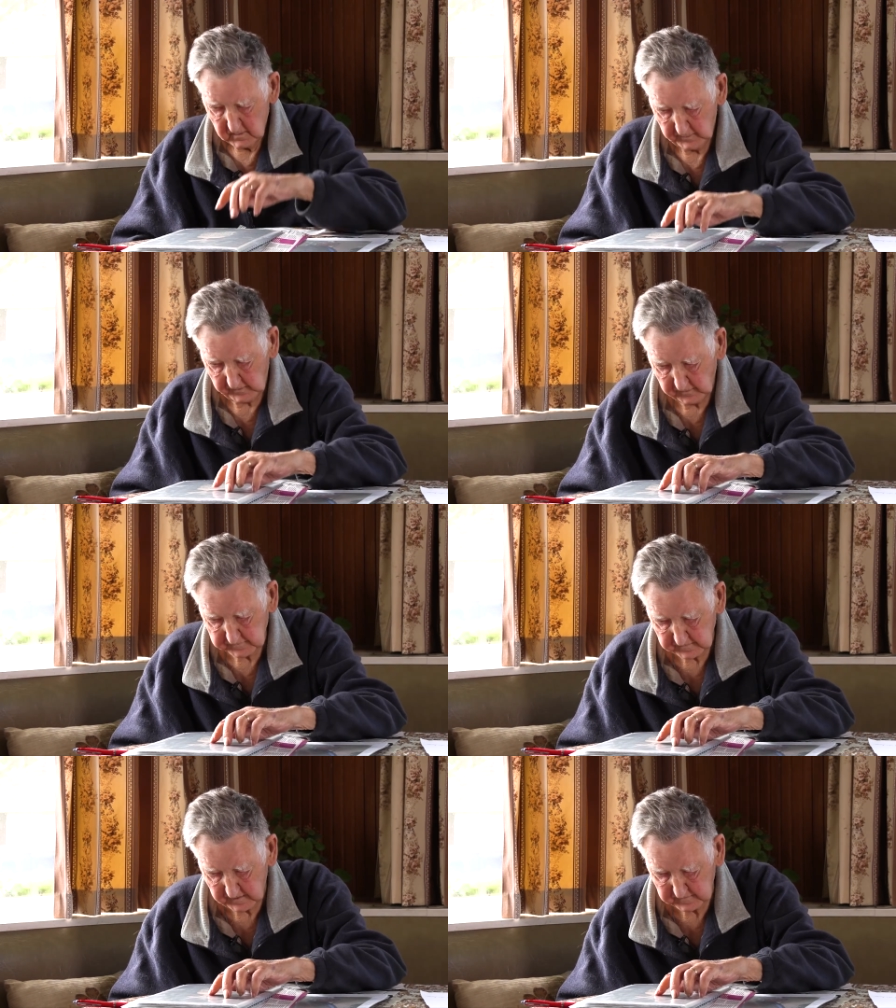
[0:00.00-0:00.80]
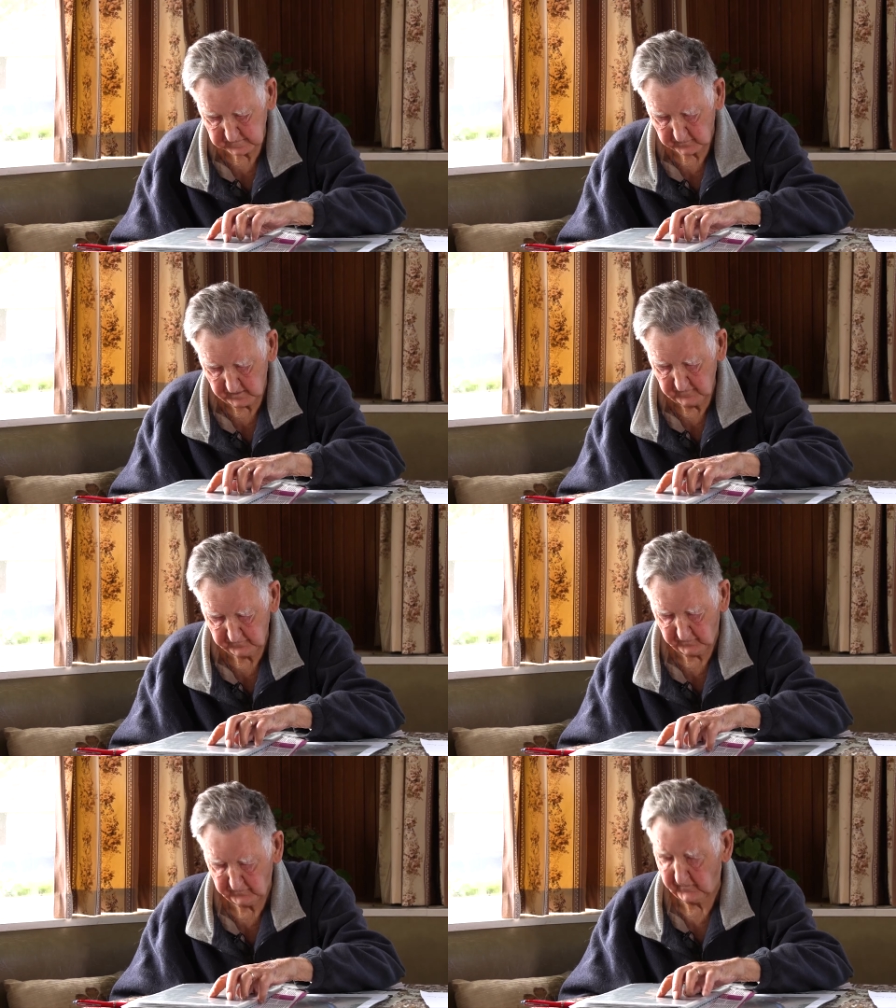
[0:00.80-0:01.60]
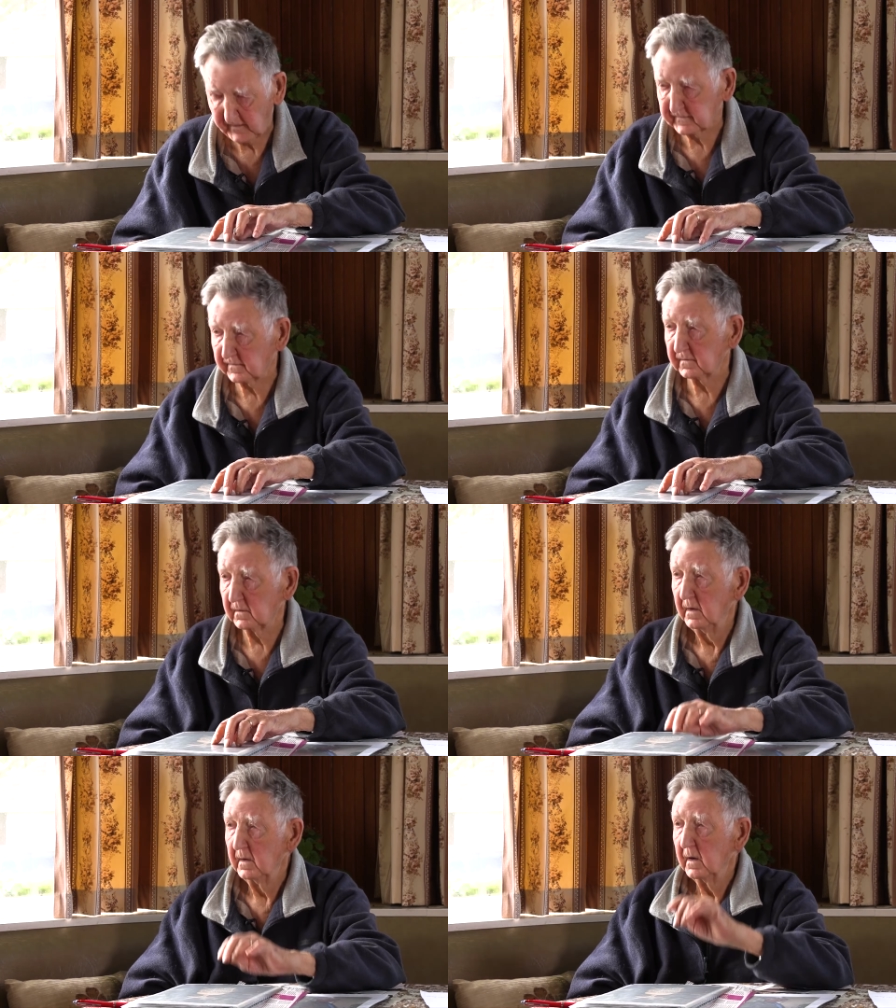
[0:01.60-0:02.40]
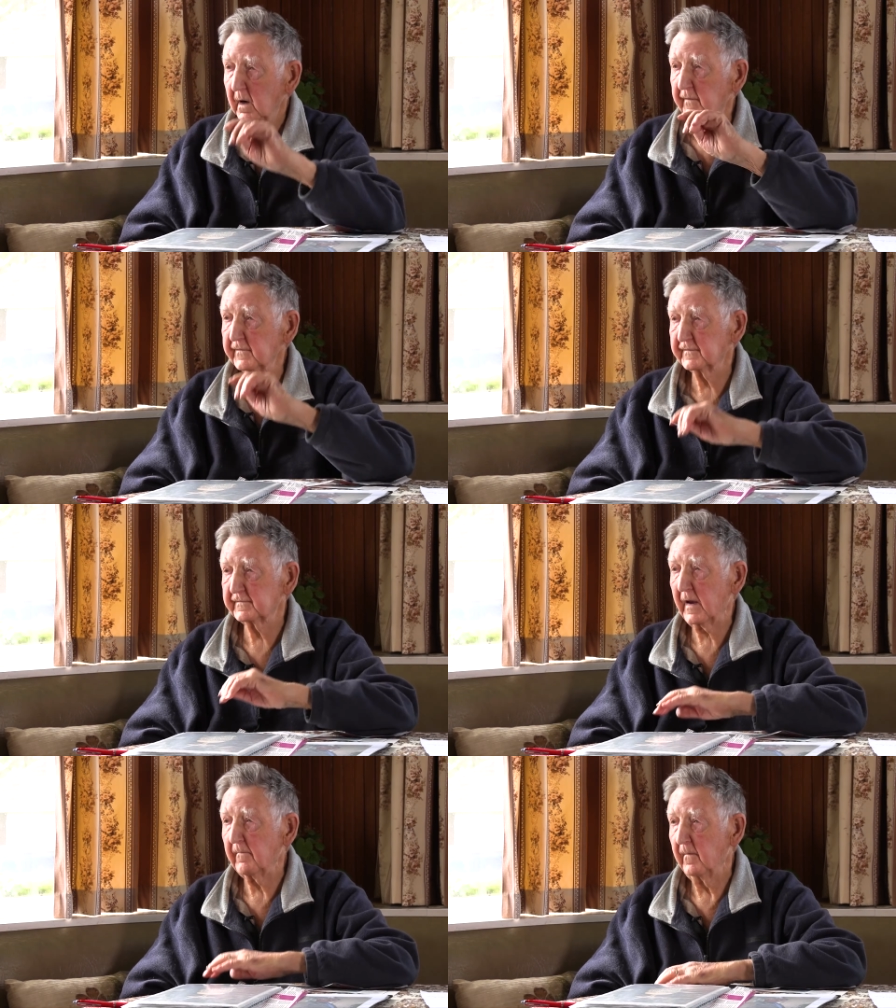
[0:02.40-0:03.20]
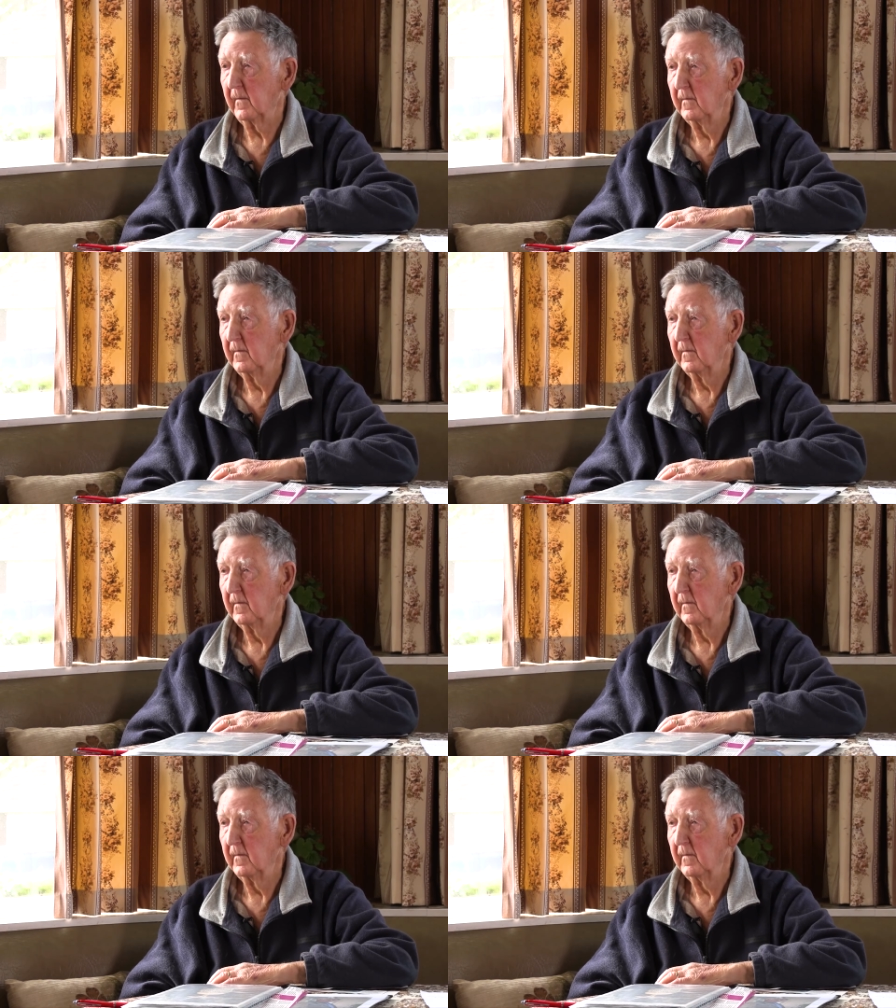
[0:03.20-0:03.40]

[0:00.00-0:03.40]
because it had some imperfection on the stem.